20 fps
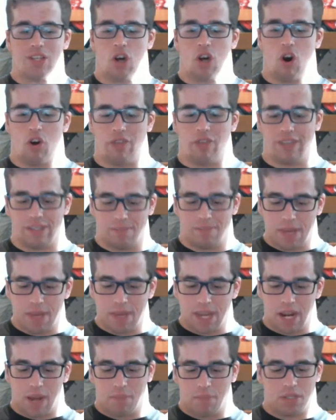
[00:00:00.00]
all these
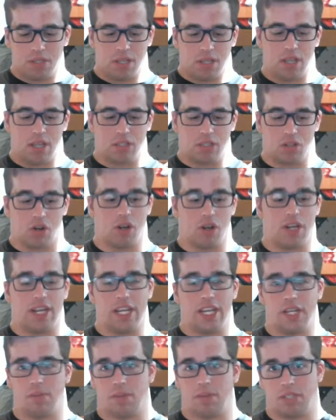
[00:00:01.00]
meetups. I started
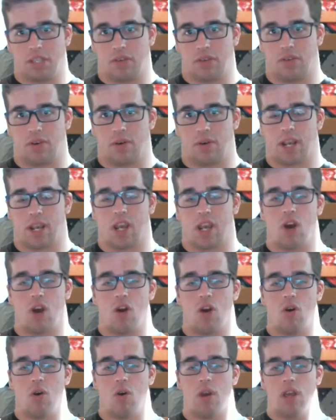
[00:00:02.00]
teaching myself how to write
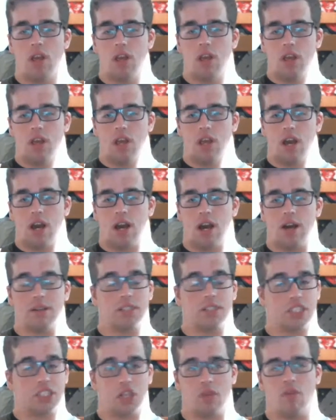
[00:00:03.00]
code.
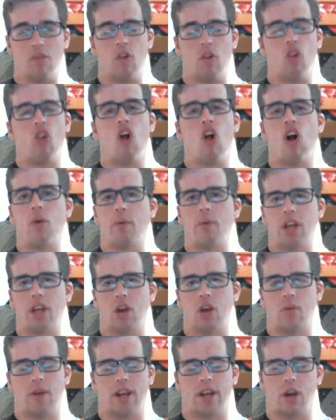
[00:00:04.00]
Still have a long way to
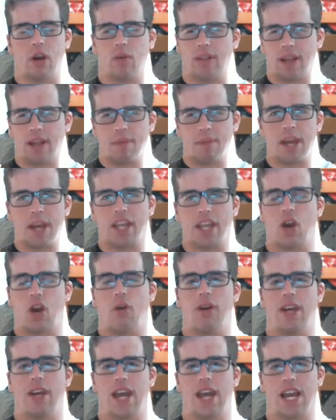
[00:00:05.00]
go writing code. Like, I'm not a
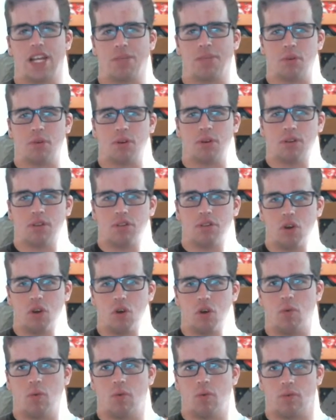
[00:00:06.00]
coding expert,
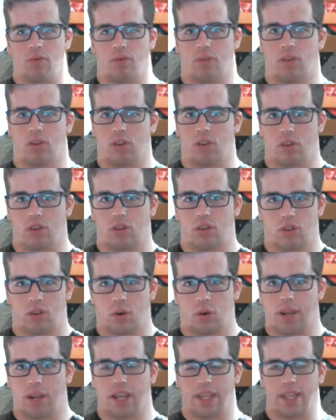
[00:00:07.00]
so
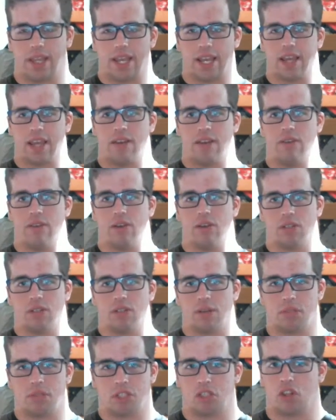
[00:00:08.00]
don't get that confused.
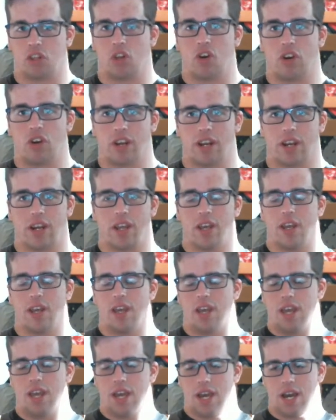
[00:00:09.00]
I'm just learning.
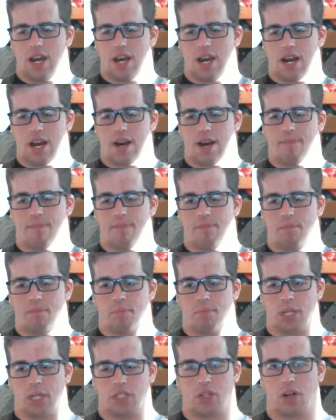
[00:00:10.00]
But
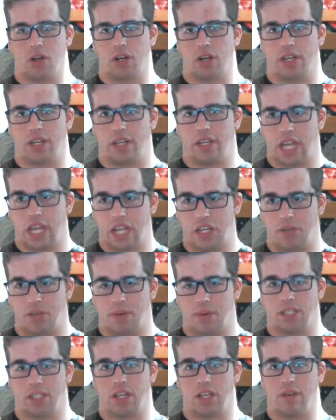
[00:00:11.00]
I started teaching
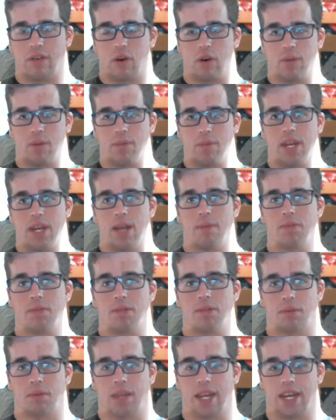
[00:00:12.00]
myself, going to
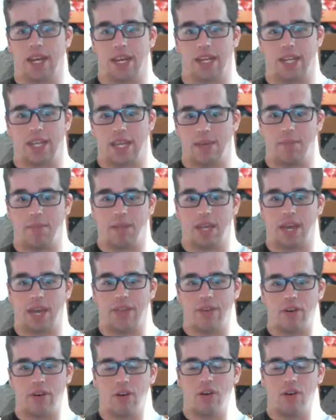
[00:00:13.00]
meetups, getting a team
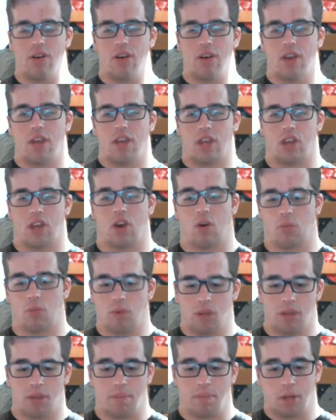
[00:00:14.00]
together,
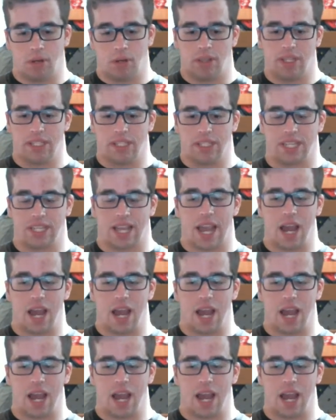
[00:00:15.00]
really building this thing